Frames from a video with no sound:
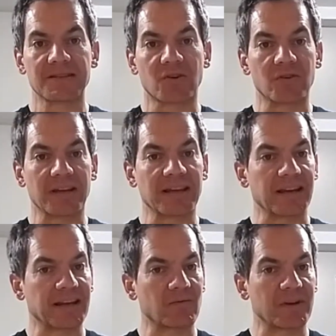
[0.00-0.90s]
so,
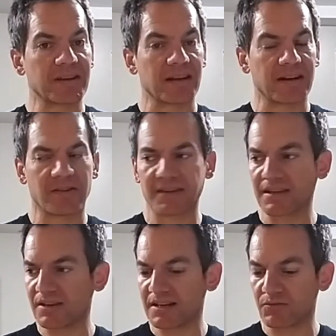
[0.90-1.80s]
and, and one another
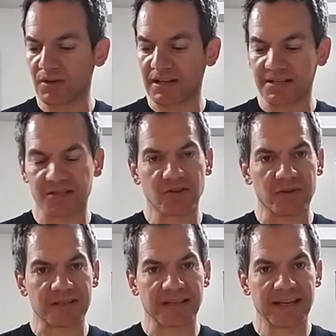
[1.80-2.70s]
thing that you need to realize
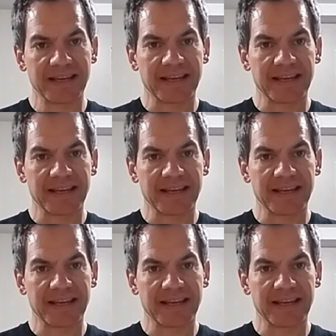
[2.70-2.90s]
too is